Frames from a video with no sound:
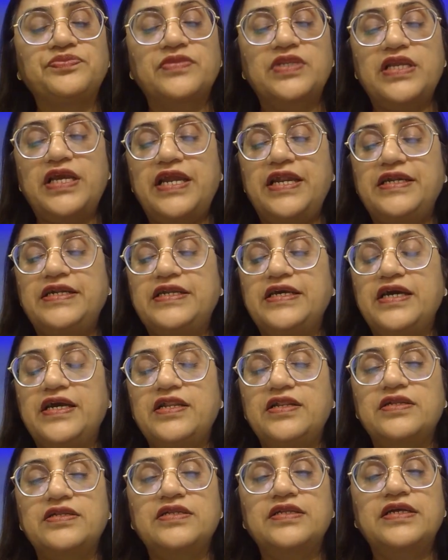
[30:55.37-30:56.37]
Enter.
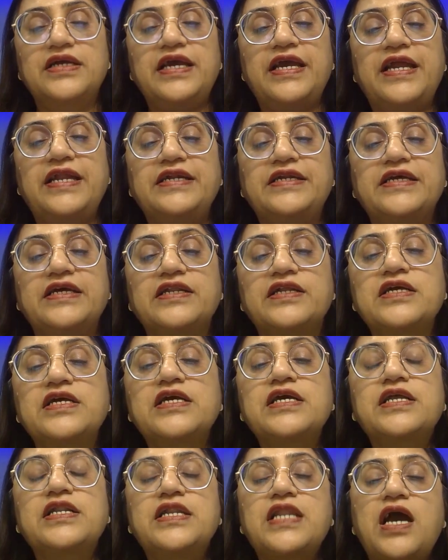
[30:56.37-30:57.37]
Enter.
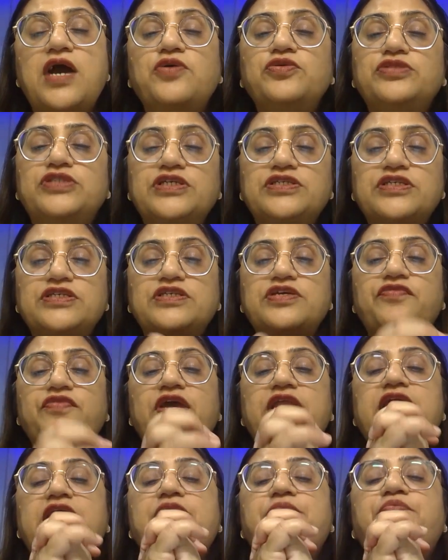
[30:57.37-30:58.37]
Now this is a
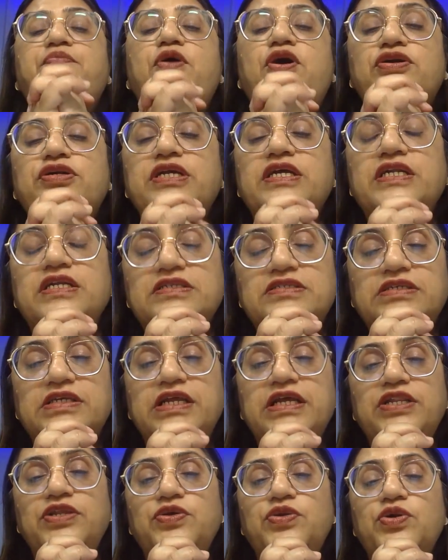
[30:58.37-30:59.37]
very important
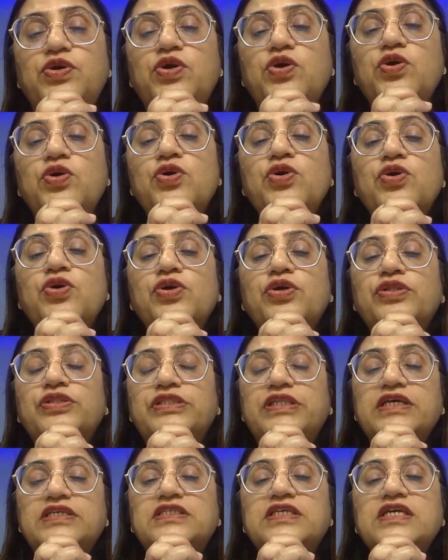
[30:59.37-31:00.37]
screen, you know.
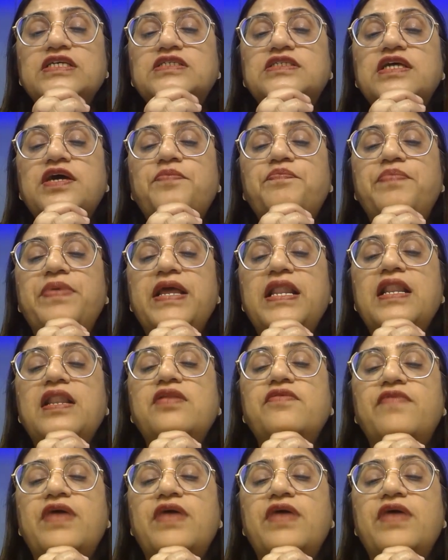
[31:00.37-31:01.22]
This is the bill